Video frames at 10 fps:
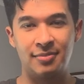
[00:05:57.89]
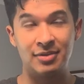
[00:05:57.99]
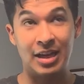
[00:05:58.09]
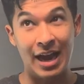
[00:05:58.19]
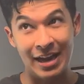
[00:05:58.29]

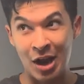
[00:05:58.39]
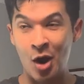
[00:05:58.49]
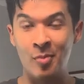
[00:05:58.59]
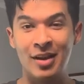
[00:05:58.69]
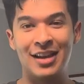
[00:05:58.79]
tiny
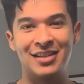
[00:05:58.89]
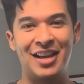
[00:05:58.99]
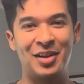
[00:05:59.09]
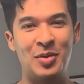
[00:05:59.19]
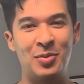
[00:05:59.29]
home, as
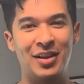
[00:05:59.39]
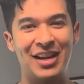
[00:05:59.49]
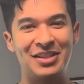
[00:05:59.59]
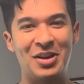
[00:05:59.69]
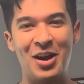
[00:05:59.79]
like people
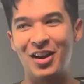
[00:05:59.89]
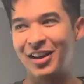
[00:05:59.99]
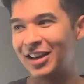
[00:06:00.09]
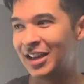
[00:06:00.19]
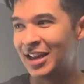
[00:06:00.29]
like to call
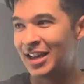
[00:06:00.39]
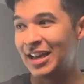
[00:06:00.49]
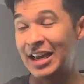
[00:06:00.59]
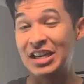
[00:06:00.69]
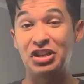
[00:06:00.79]
it,
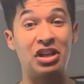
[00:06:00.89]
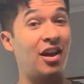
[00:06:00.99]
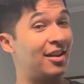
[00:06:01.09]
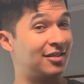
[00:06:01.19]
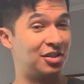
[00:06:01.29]
is
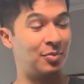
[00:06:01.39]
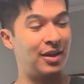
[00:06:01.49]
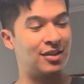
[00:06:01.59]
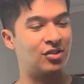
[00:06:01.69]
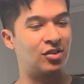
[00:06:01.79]
closet
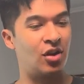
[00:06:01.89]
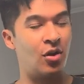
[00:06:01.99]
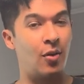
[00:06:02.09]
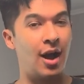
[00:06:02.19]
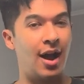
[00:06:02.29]
space.
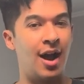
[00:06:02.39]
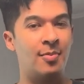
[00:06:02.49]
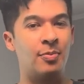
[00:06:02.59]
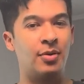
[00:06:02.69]
So I'm a